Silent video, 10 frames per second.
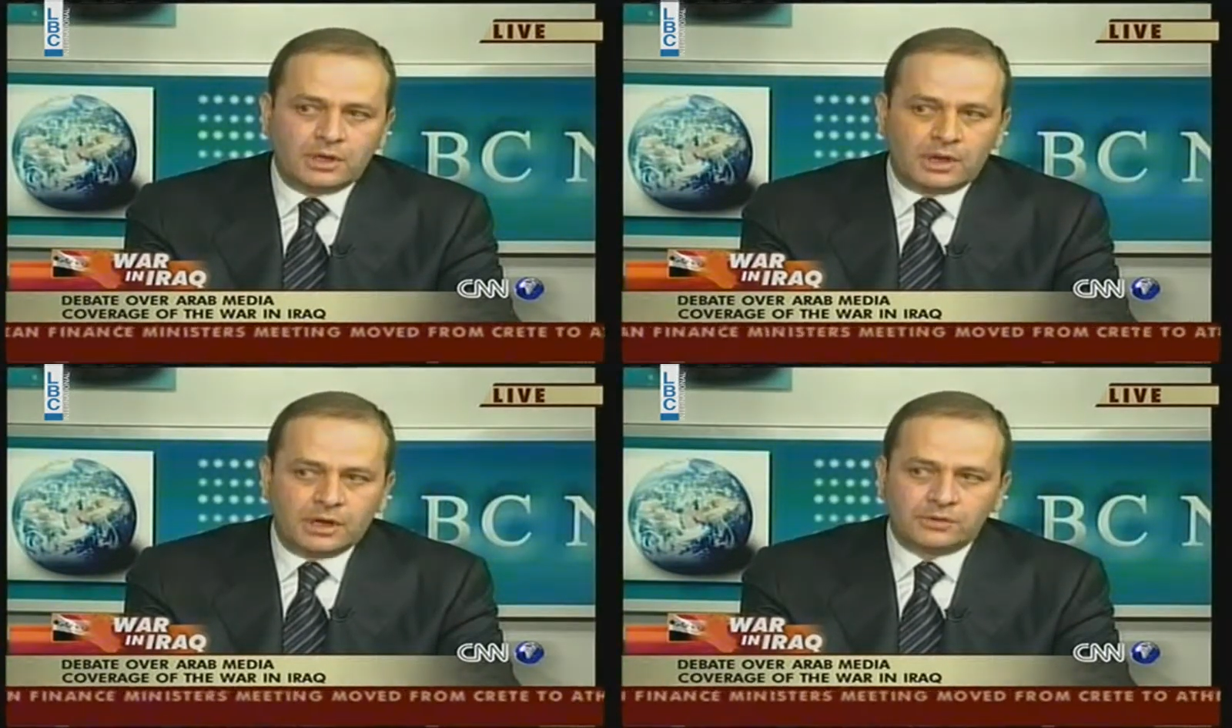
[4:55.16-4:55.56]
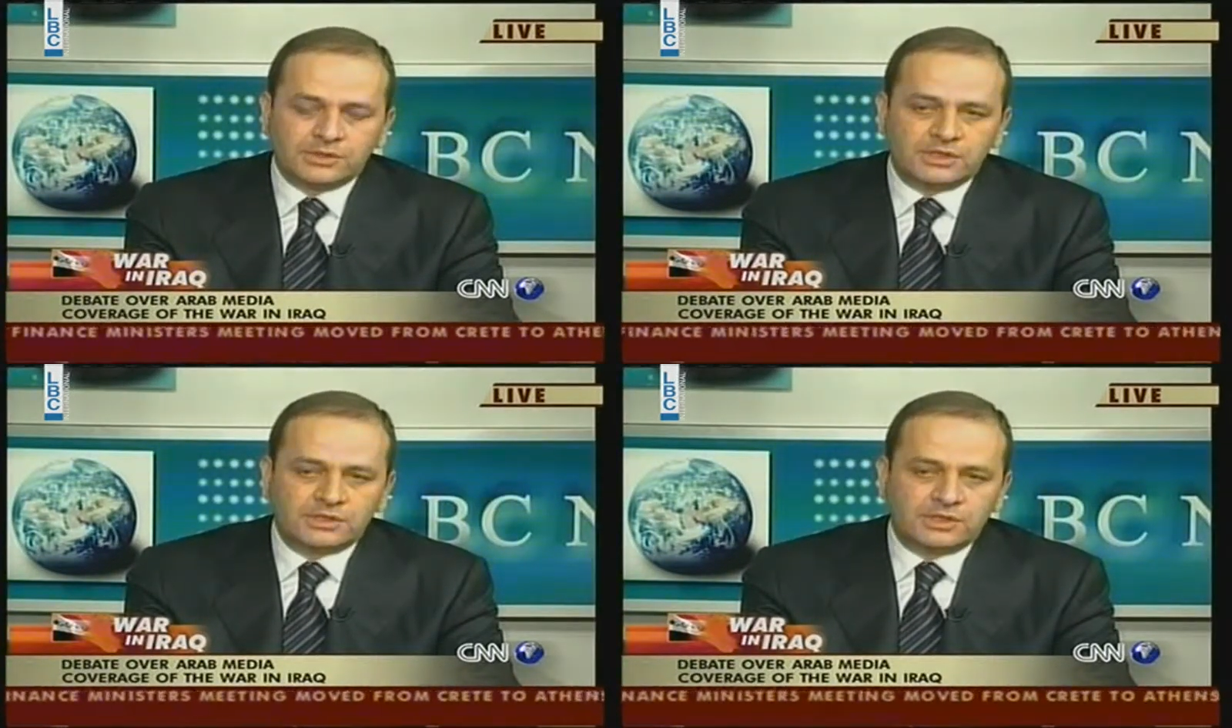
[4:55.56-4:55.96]
I
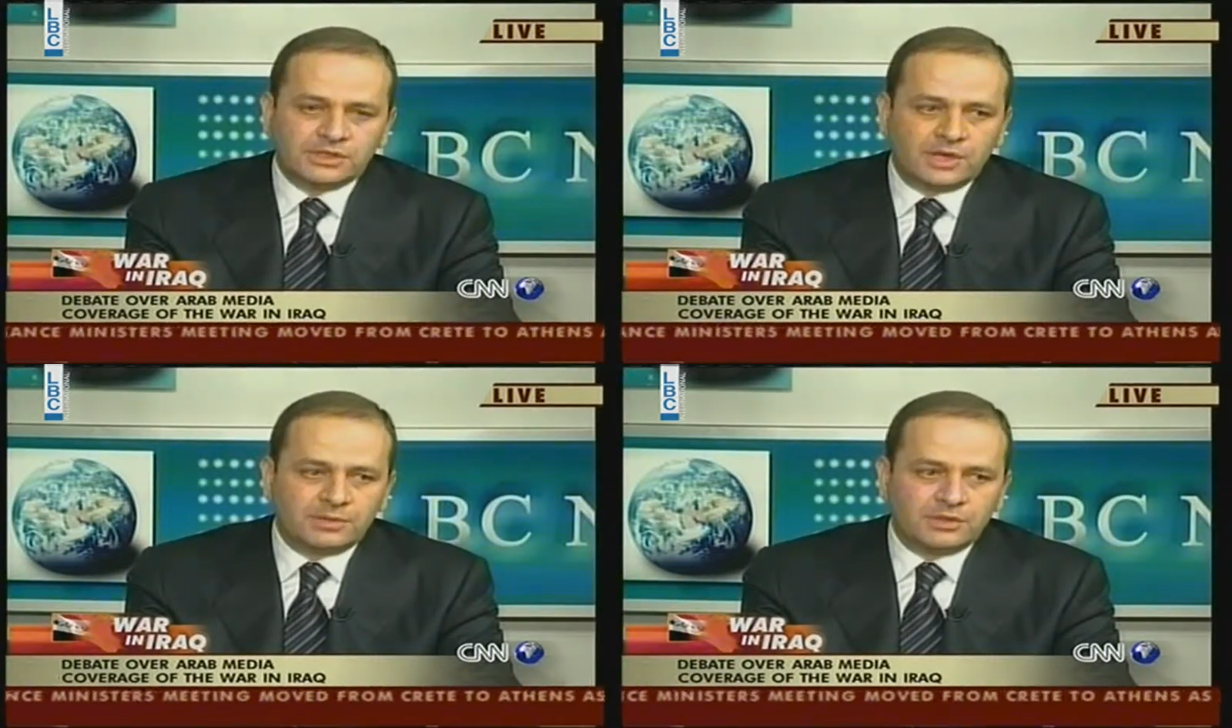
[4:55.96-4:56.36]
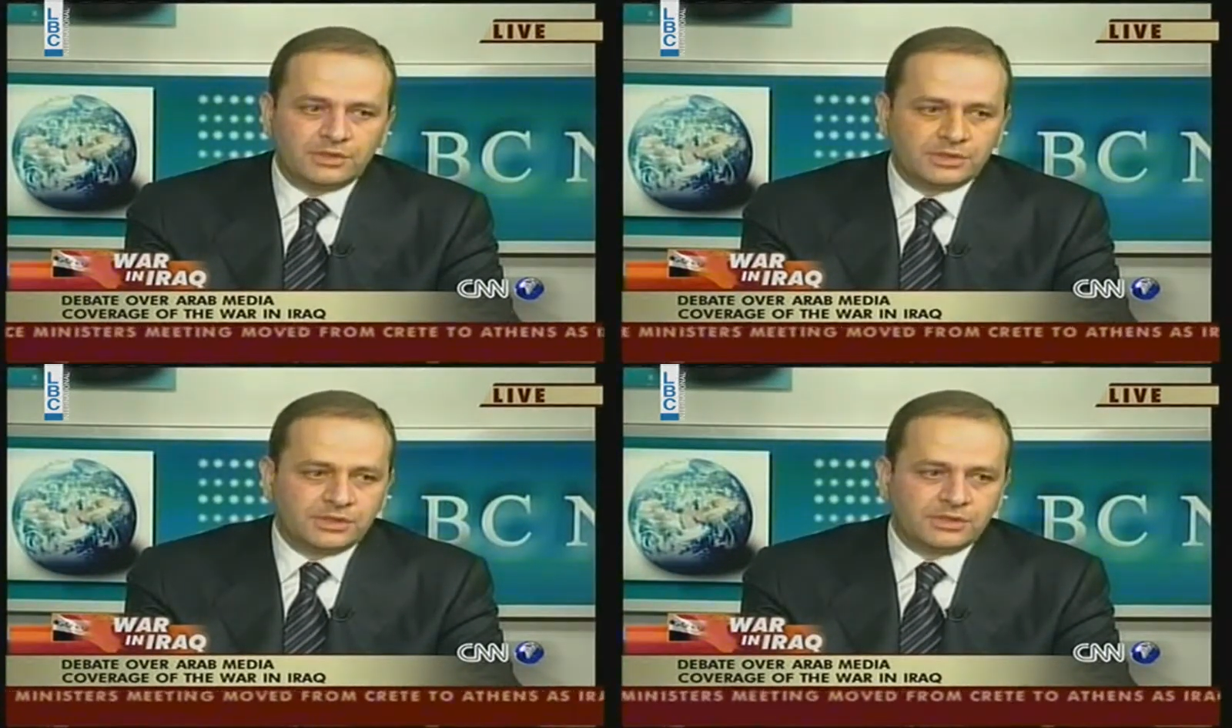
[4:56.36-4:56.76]
don't think this
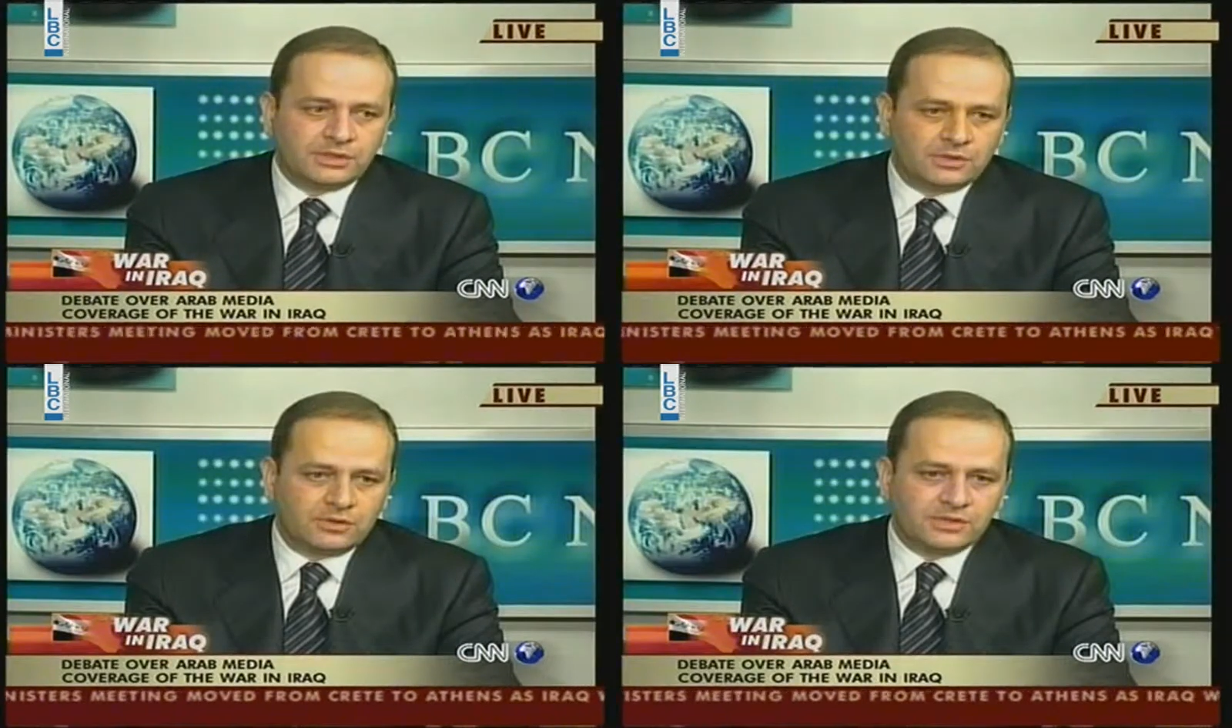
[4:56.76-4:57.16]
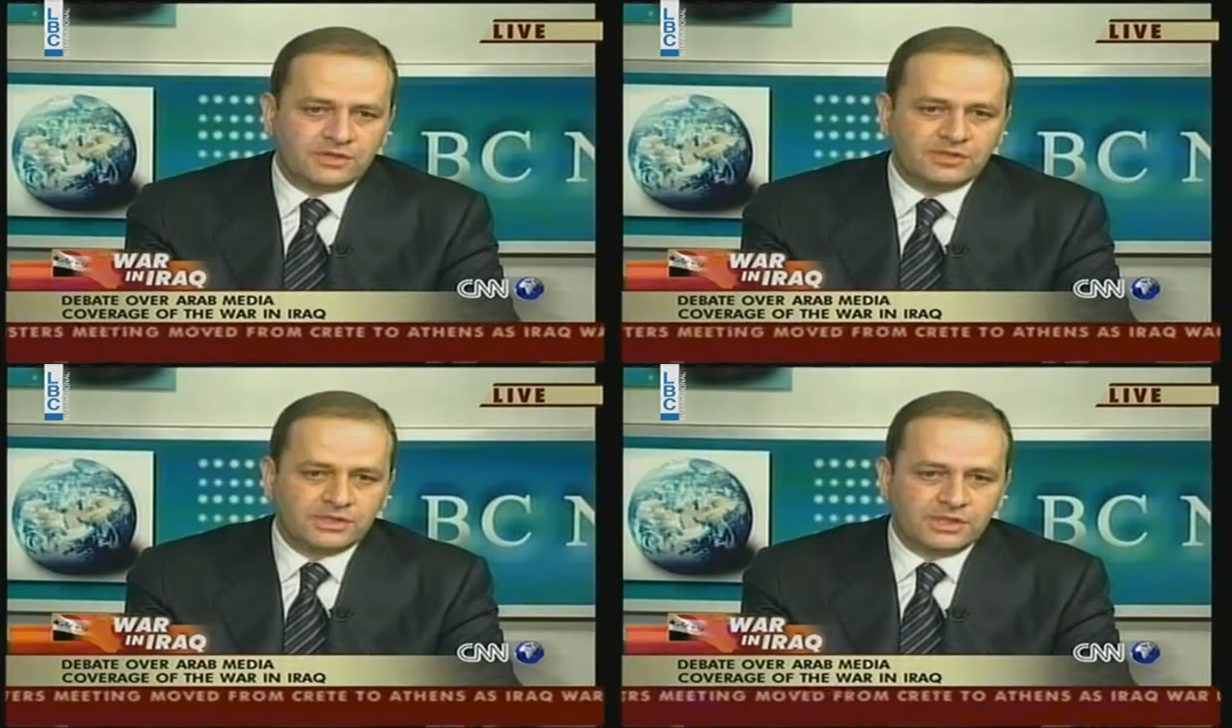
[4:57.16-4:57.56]
happened. This is the
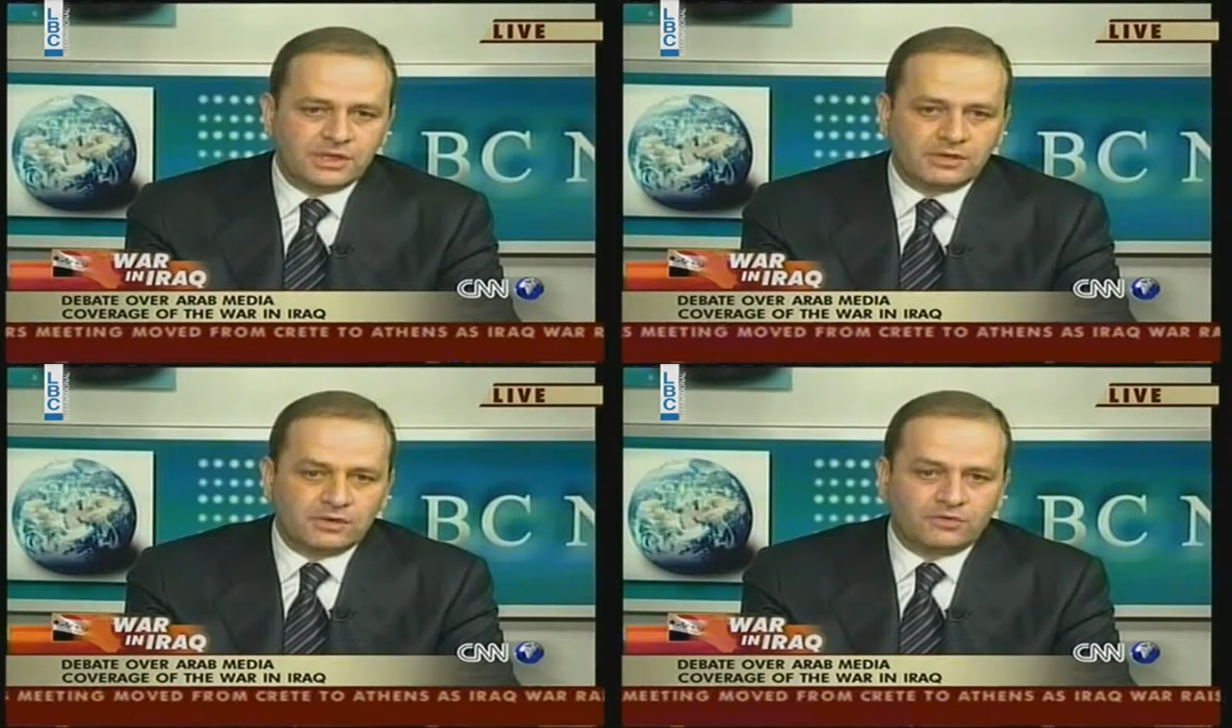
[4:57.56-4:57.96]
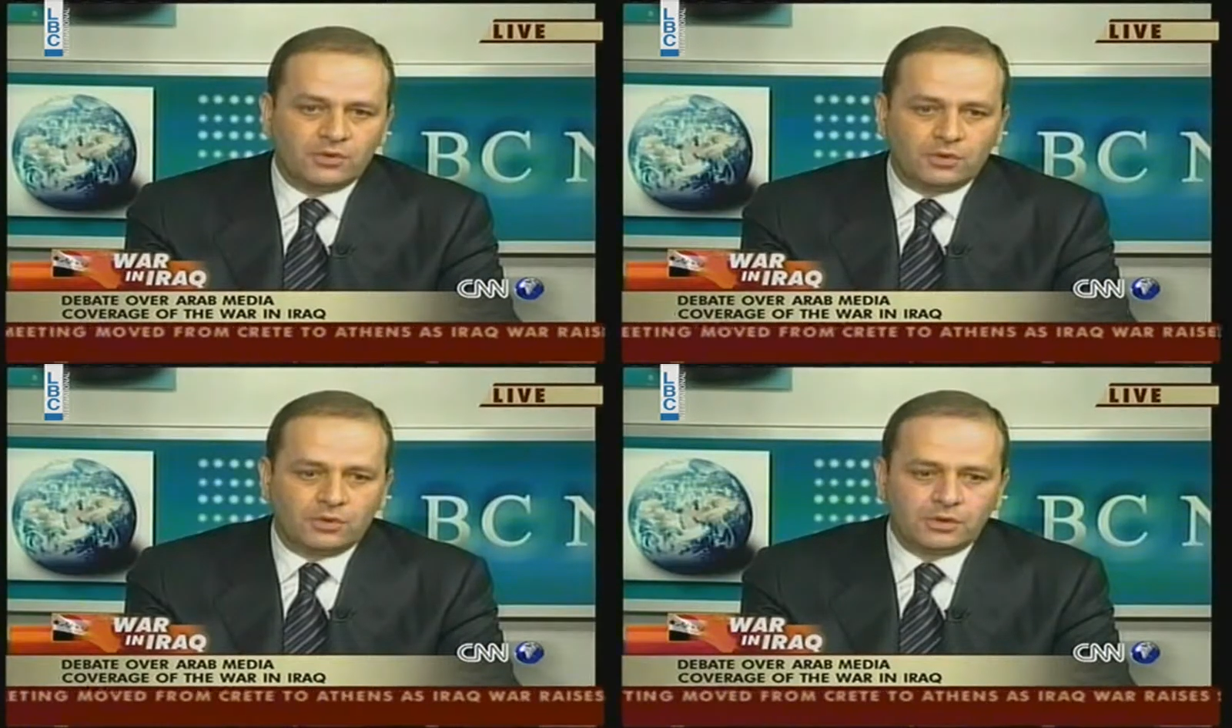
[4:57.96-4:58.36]
7th day of
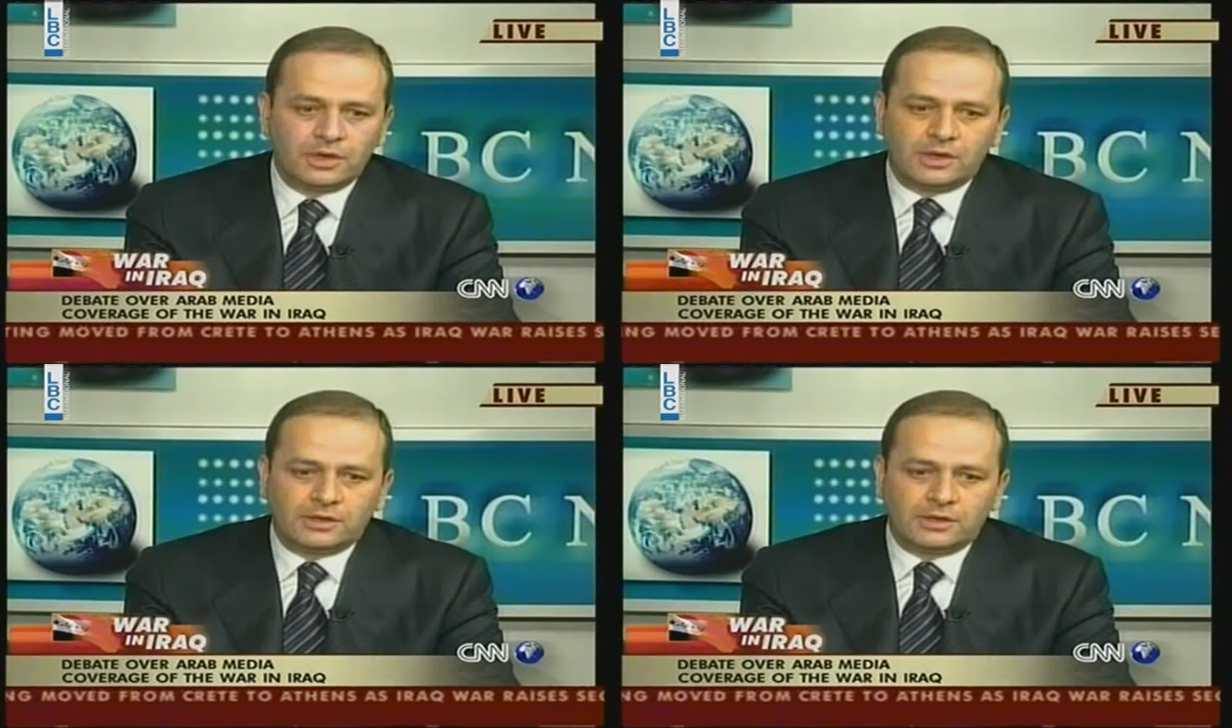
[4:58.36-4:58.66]
the war.